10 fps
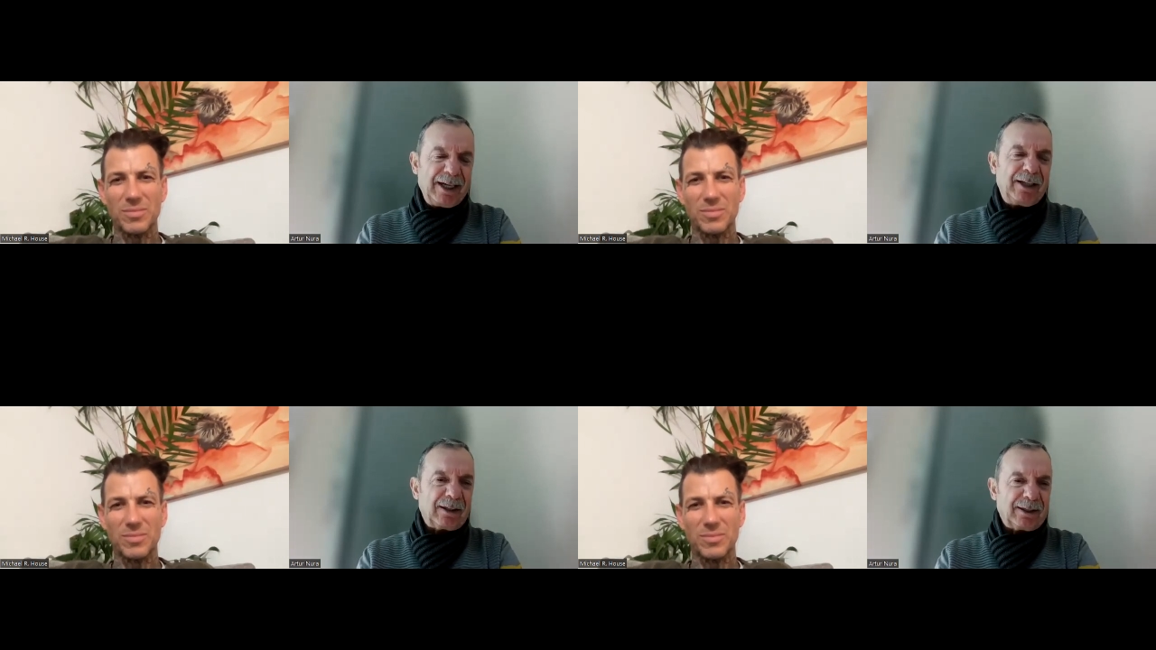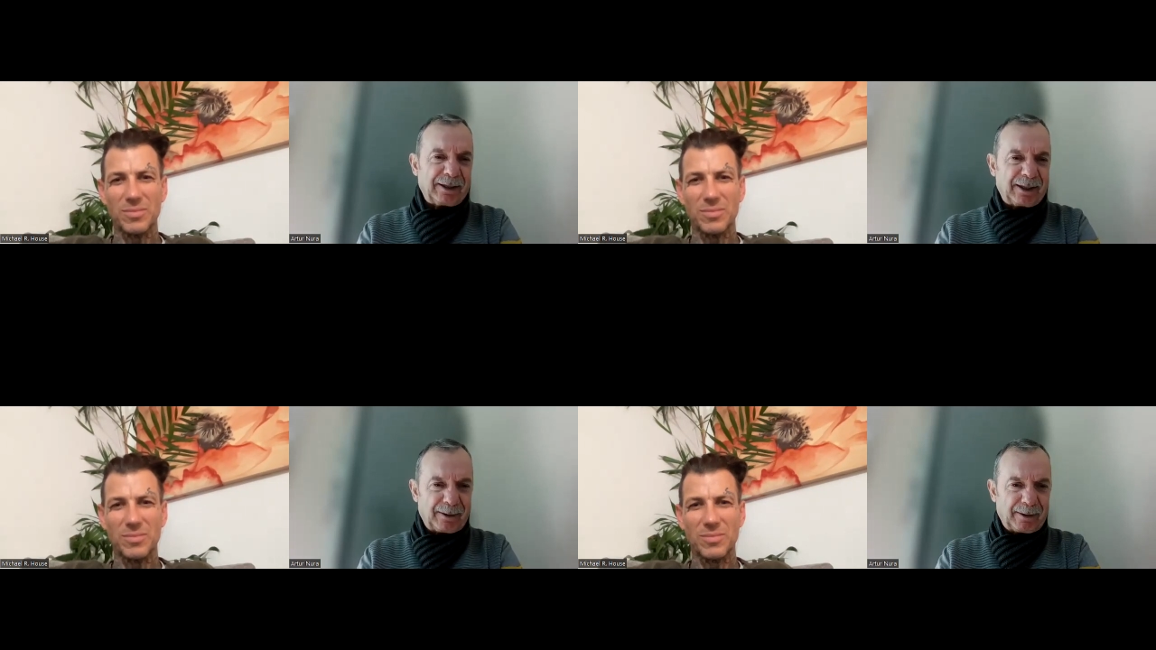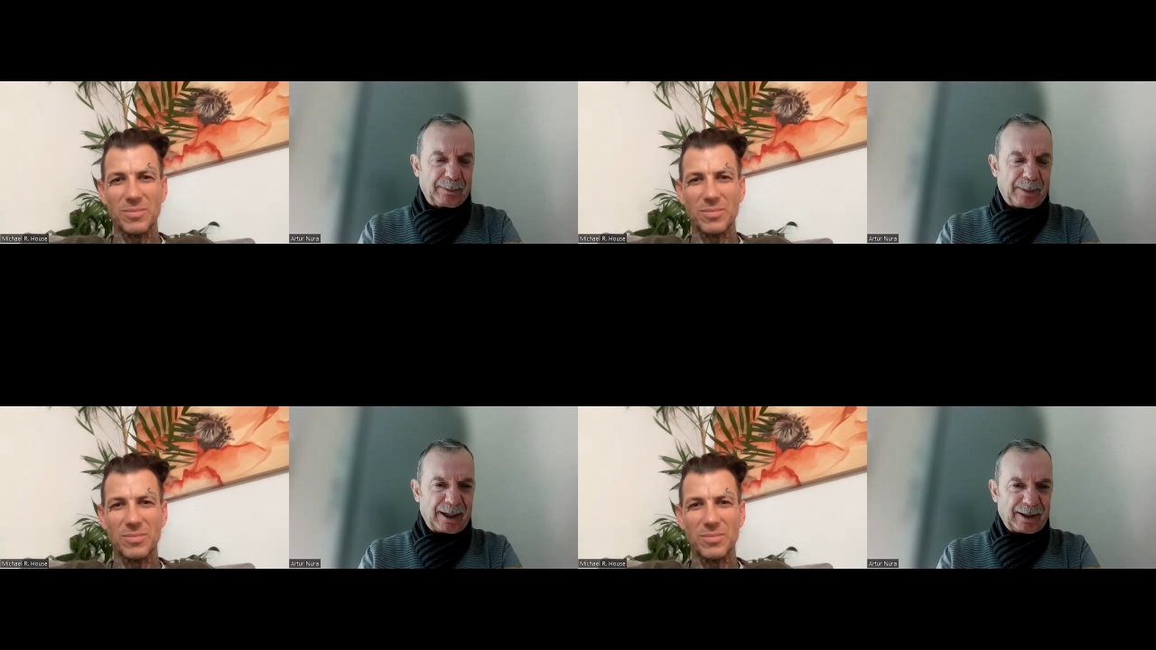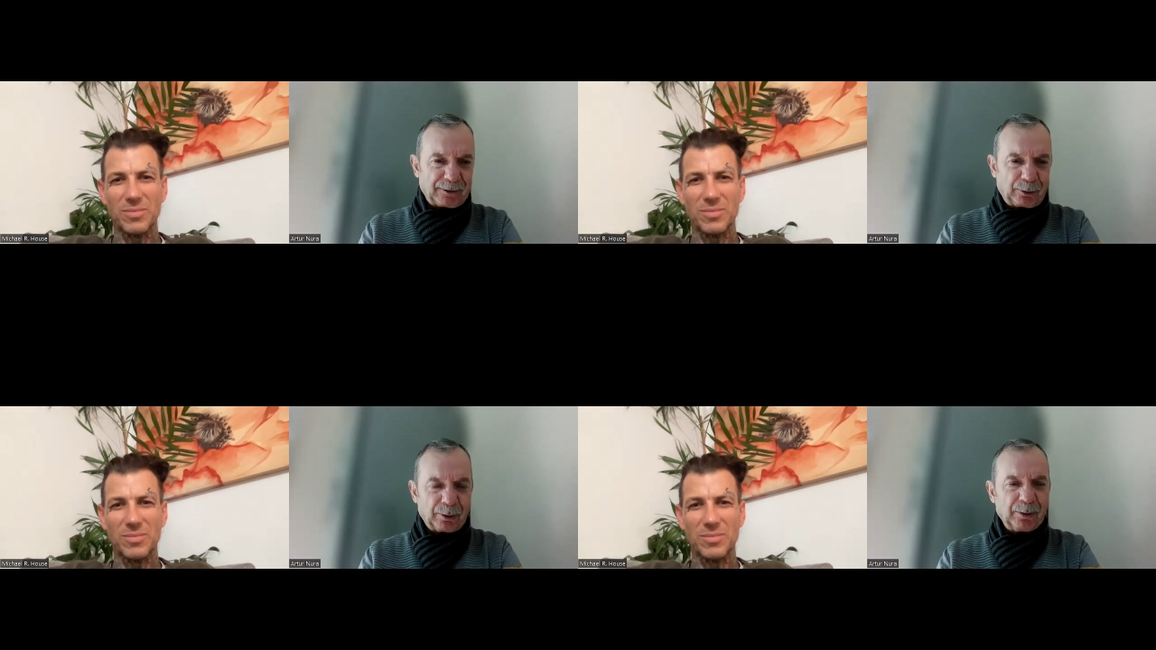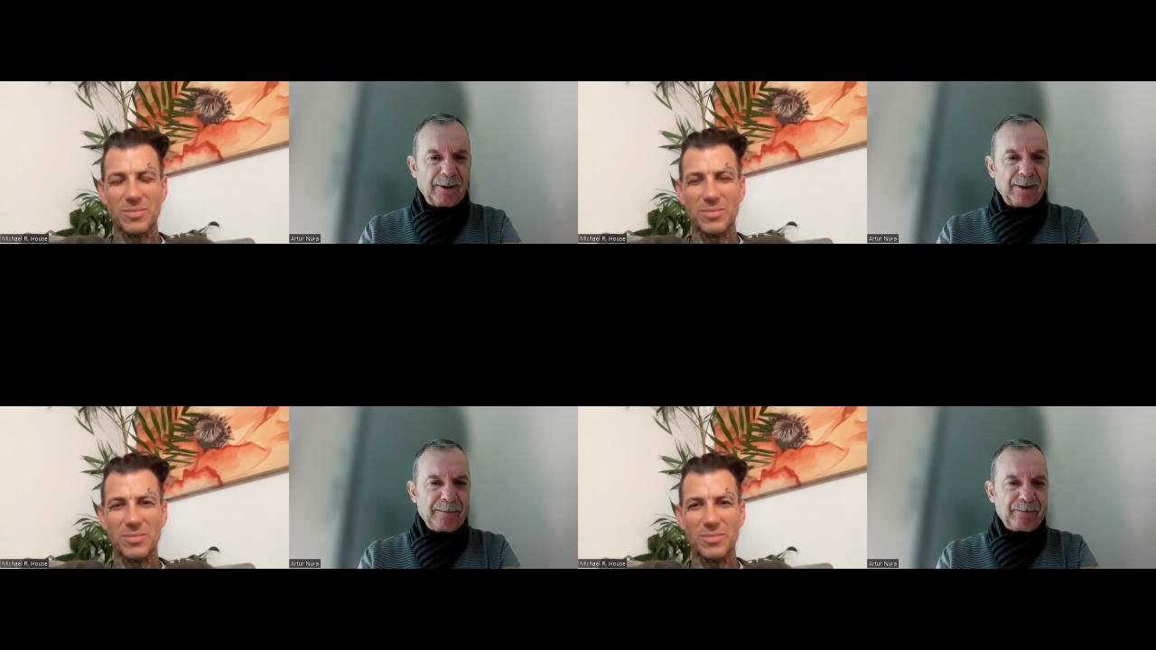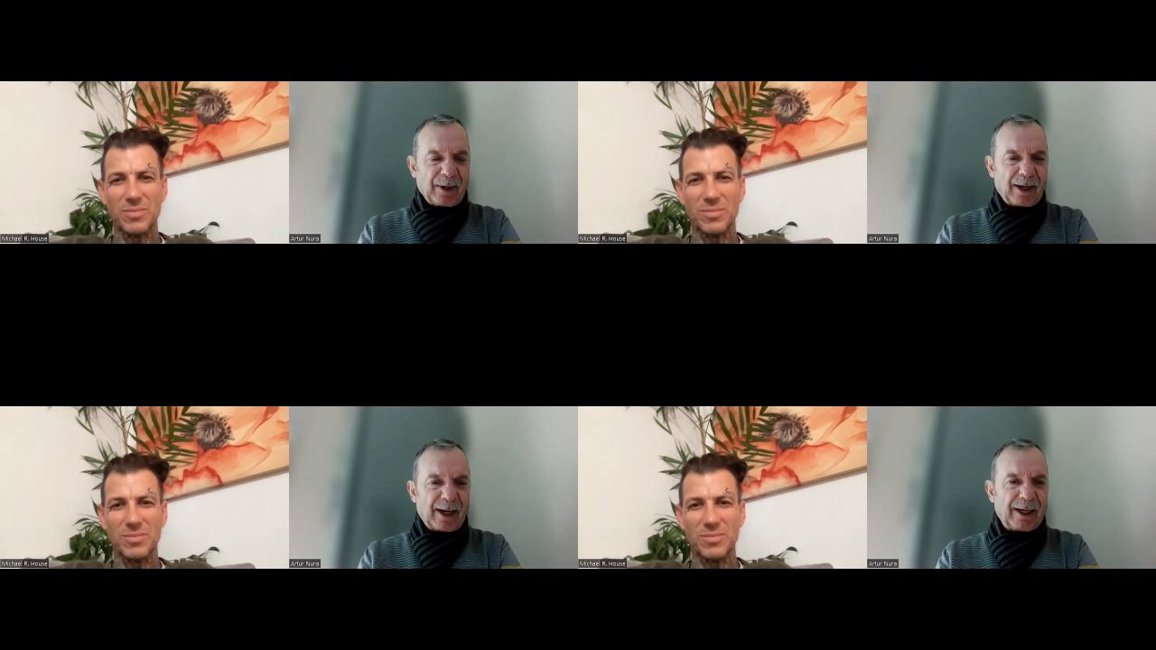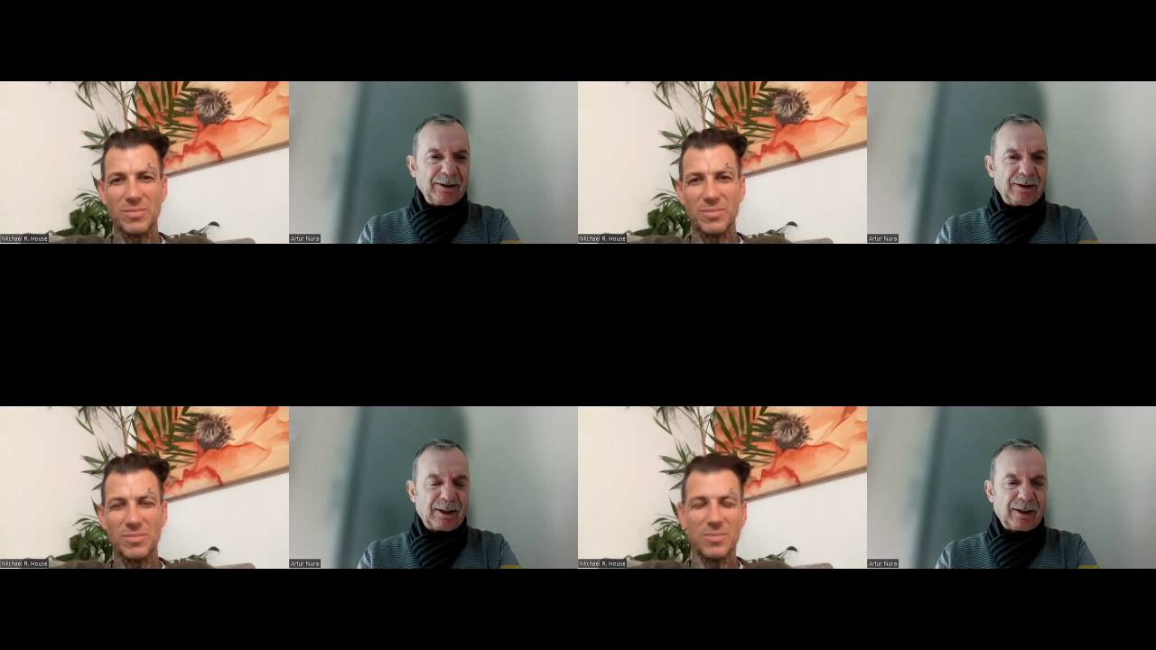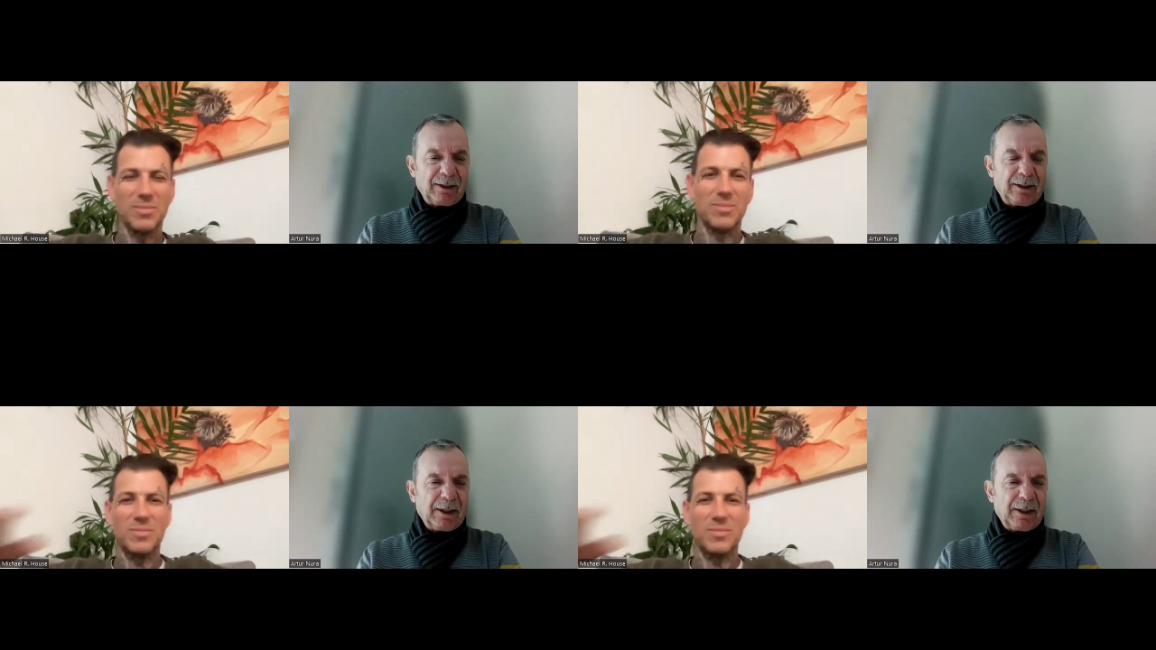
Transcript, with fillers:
Speaker 1: italian and albanian too and uh,